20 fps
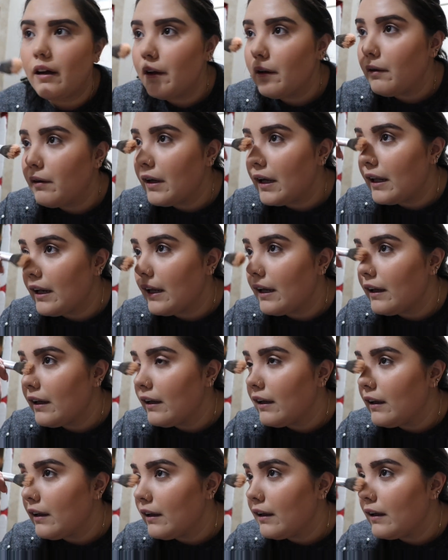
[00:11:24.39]
Are you
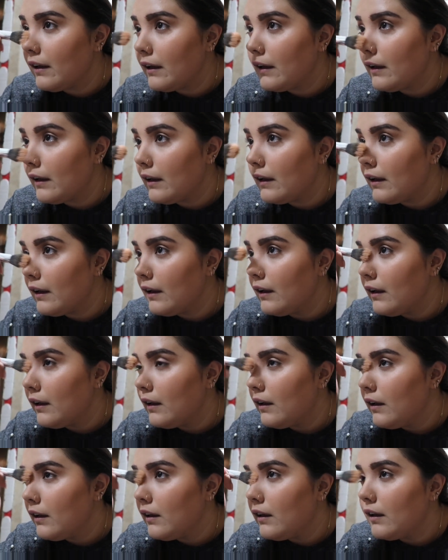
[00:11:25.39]
kidding?
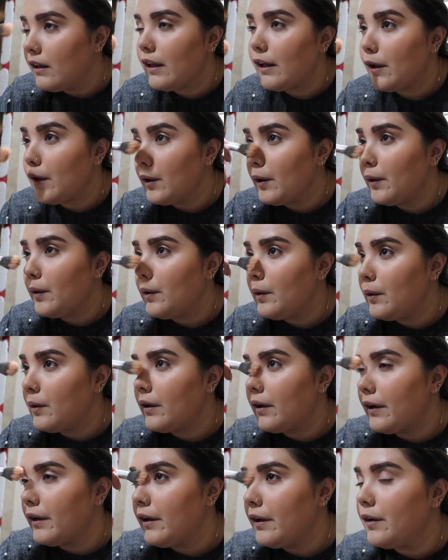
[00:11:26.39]
Like, who
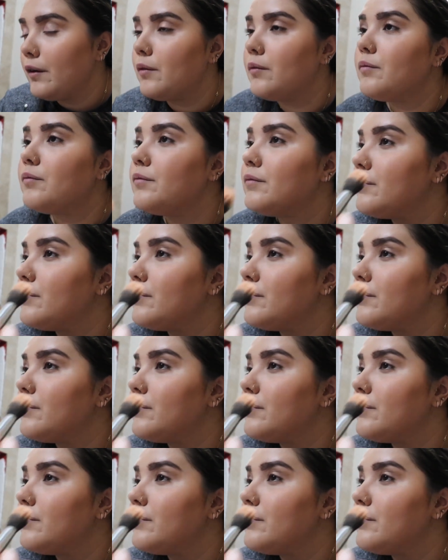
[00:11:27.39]
are you?